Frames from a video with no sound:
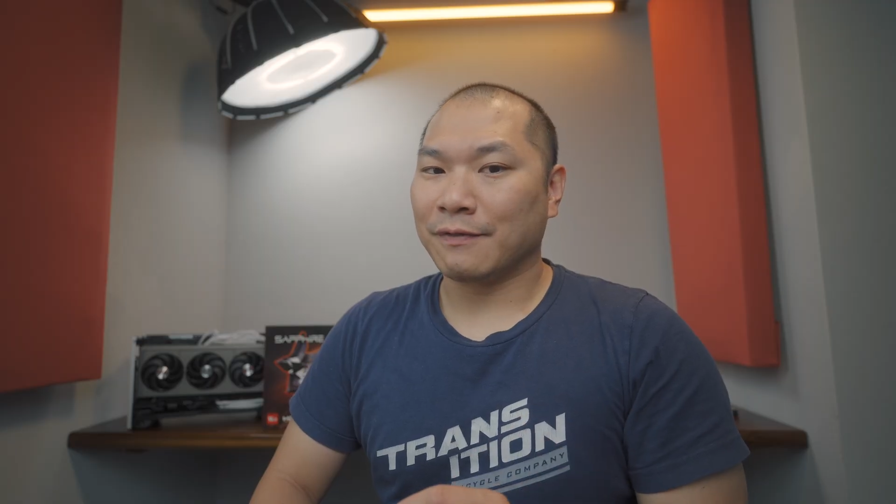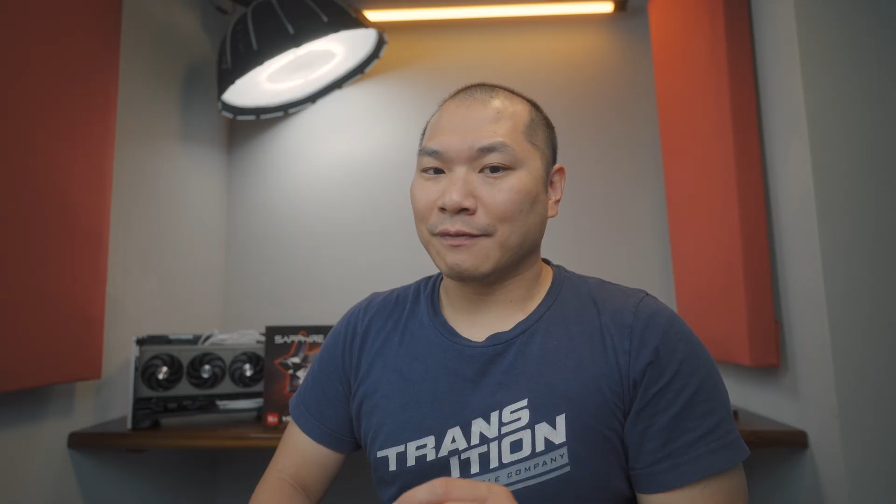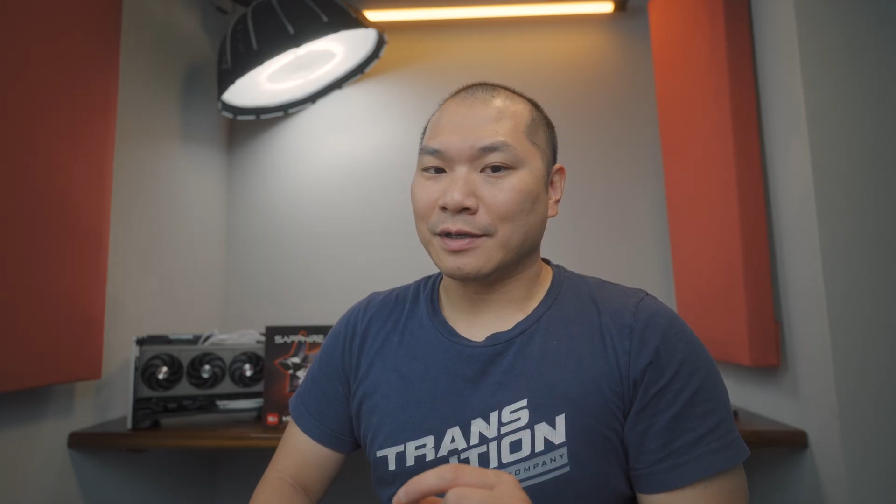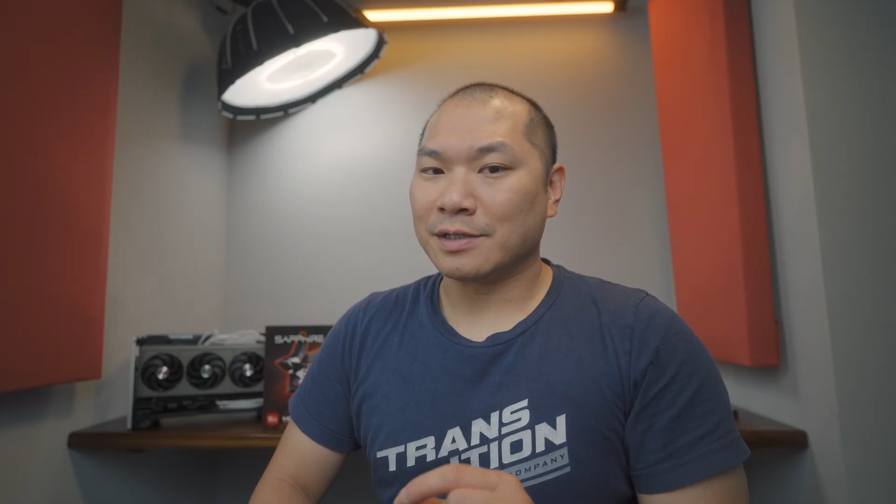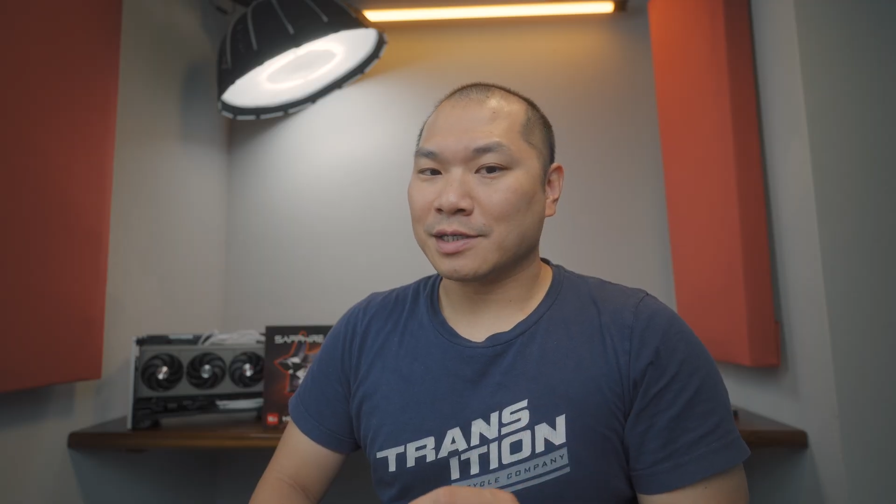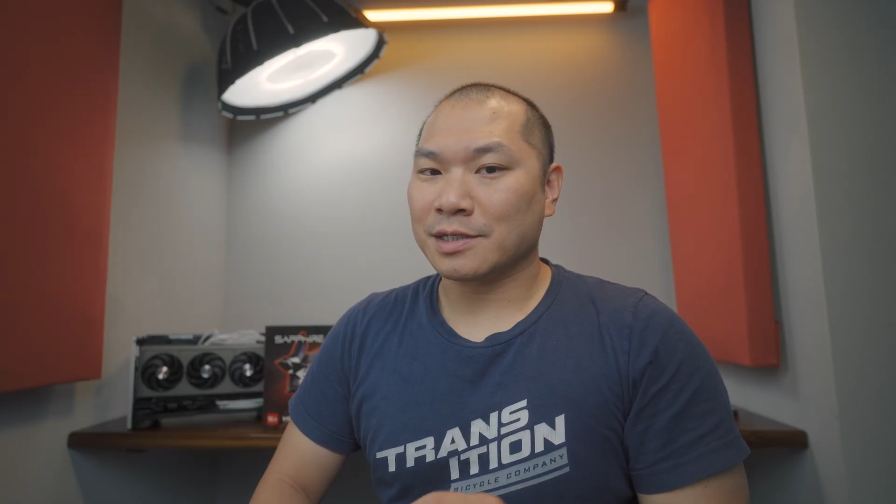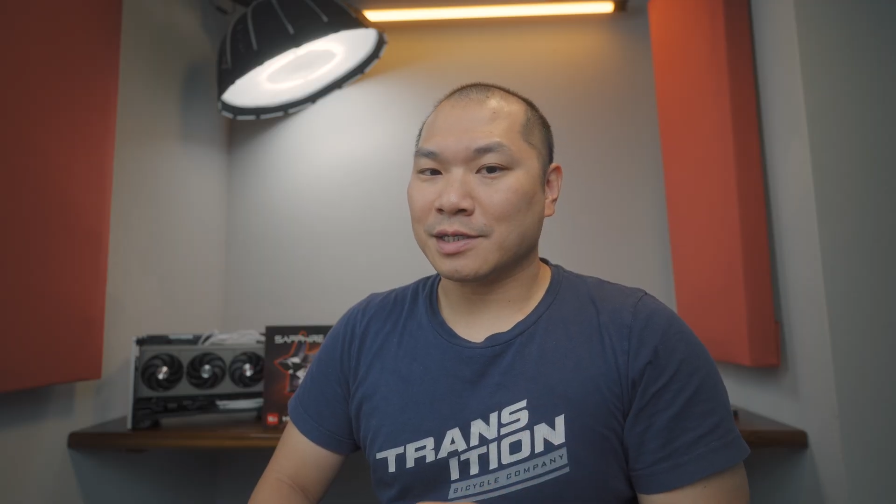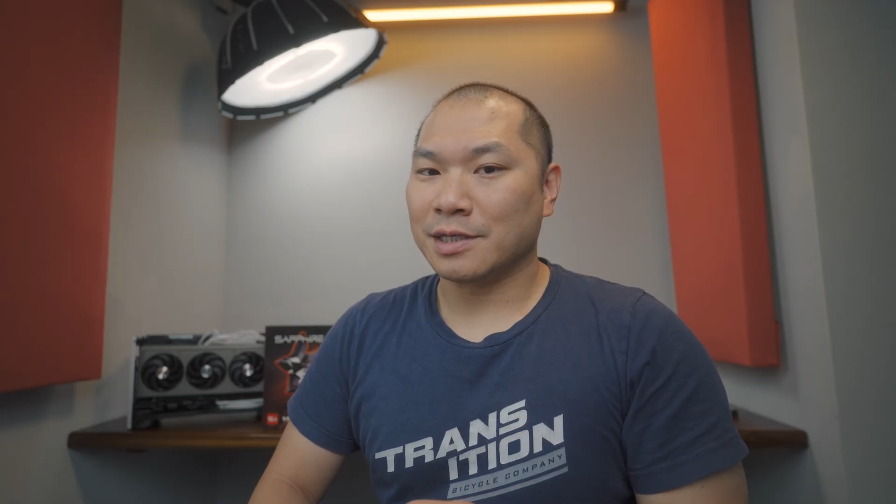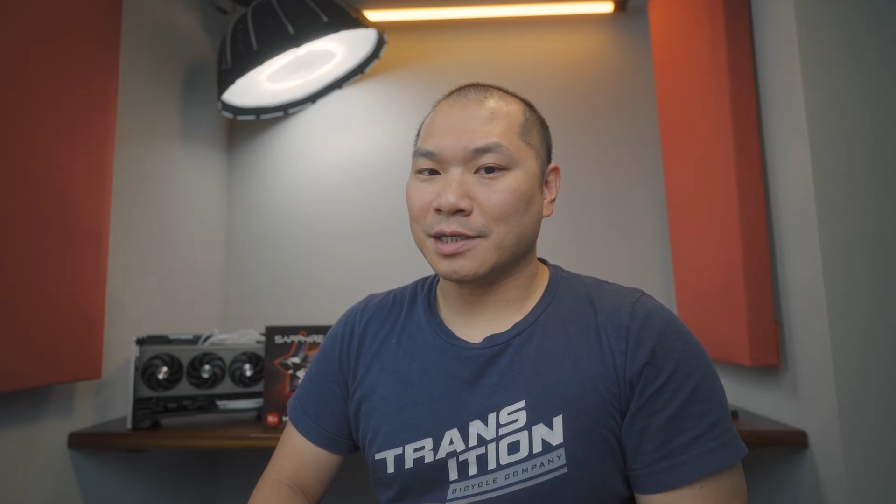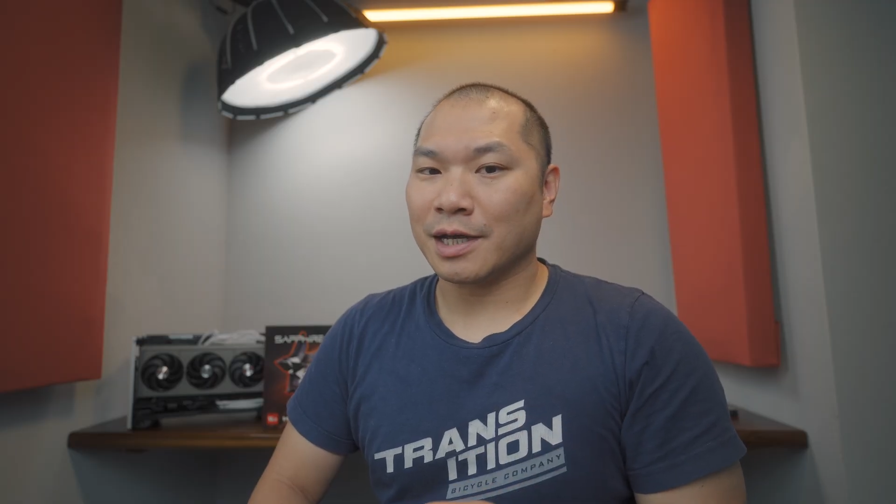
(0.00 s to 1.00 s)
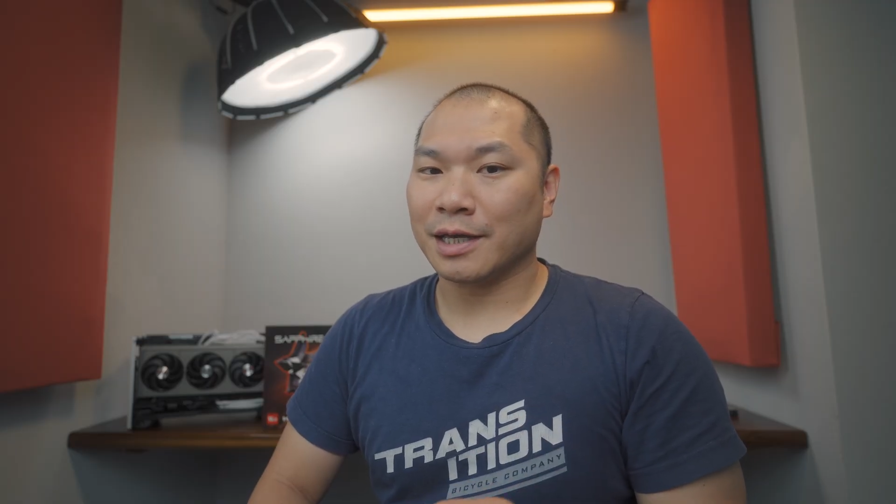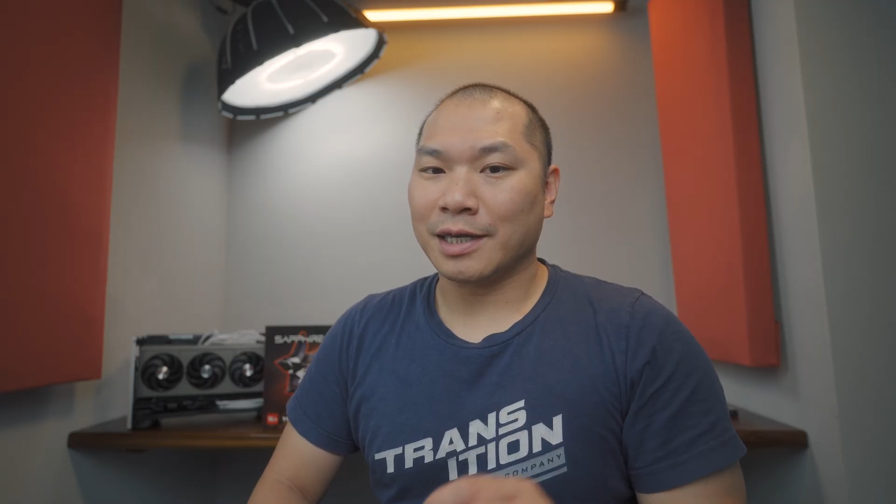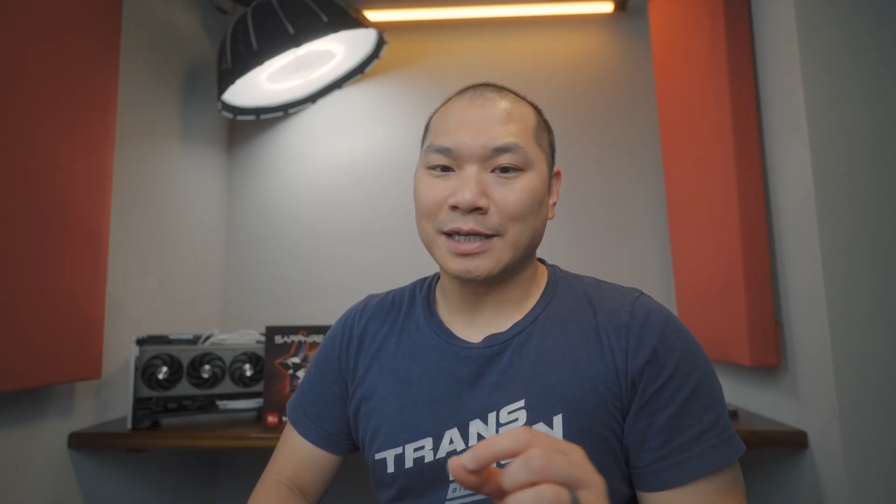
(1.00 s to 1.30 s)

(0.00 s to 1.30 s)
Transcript: 5060 Ti